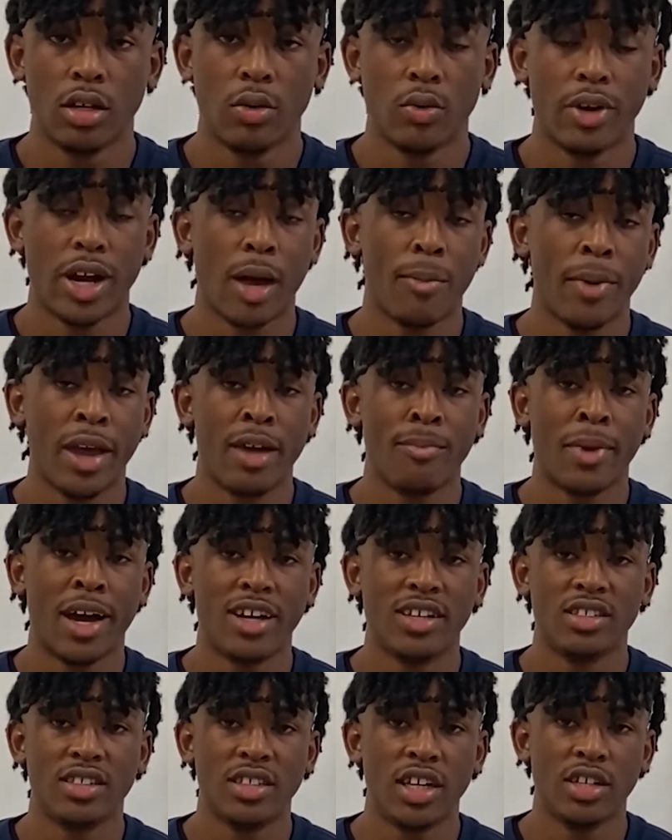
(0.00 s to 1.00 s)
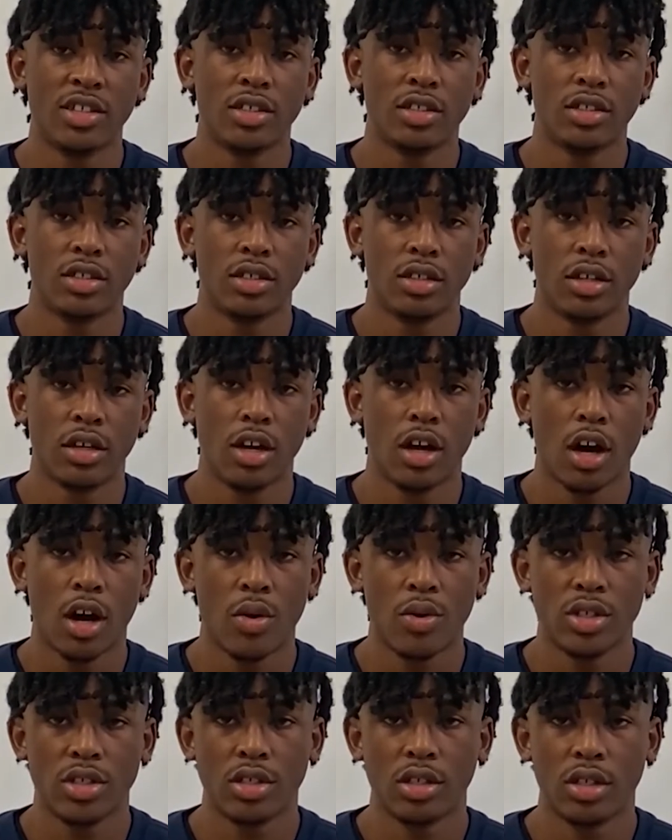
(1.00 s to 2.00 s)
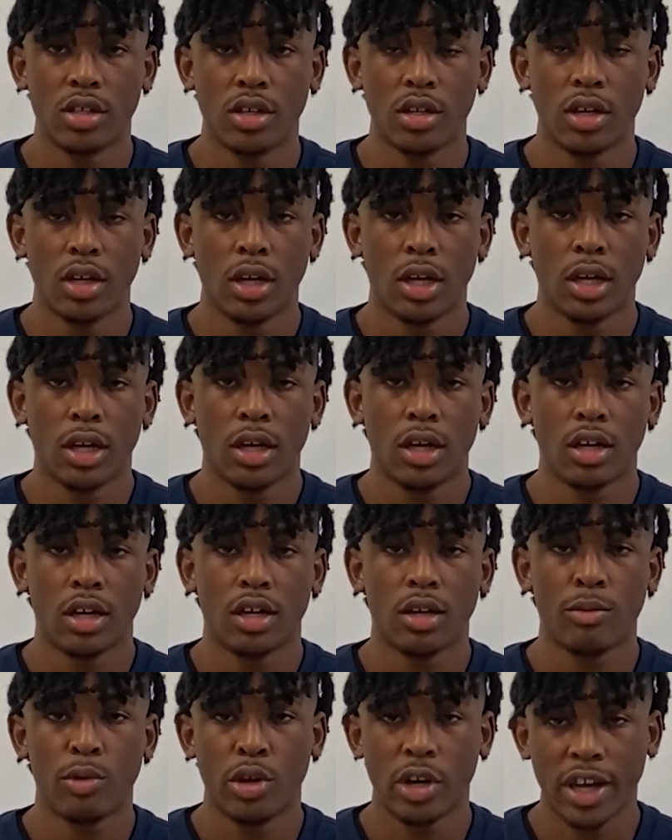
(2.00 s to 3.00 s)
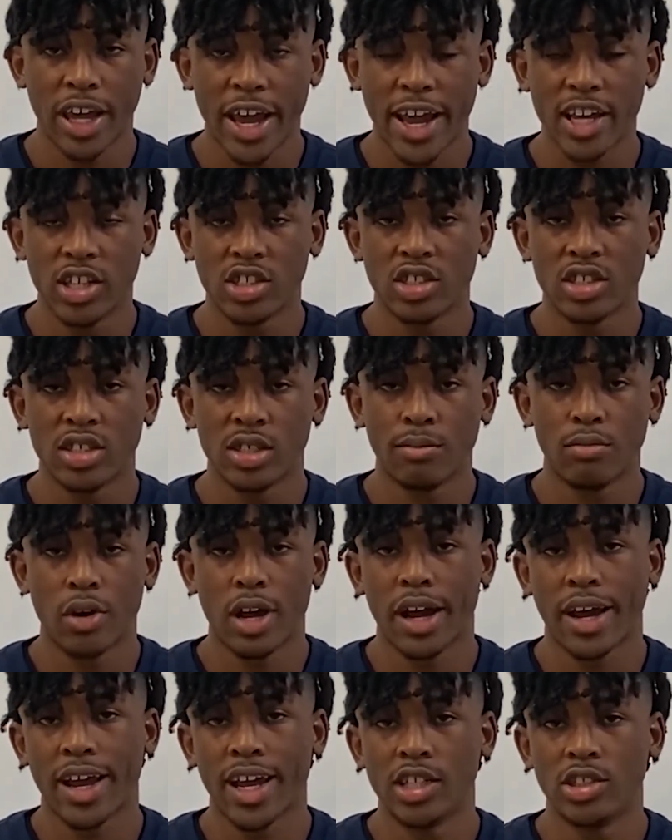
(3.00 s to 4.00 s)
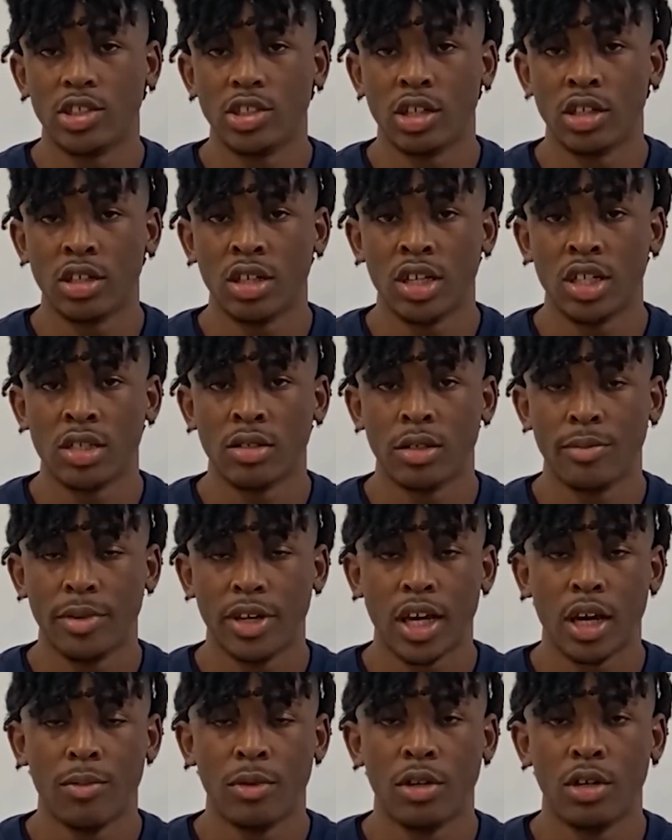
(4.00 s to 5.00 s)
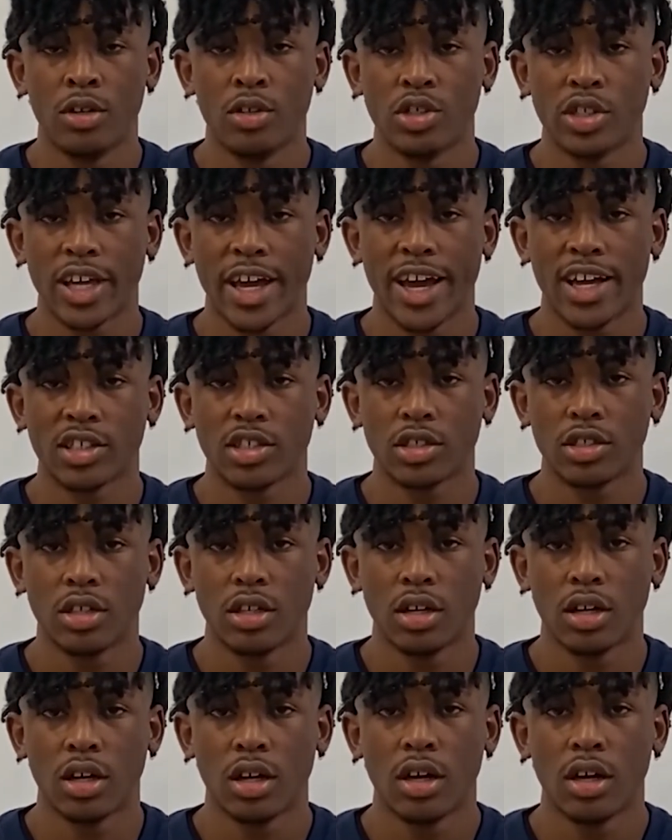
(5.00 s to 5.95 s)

When I made my decision to go into communications and broadcast journalism and become a newscaster,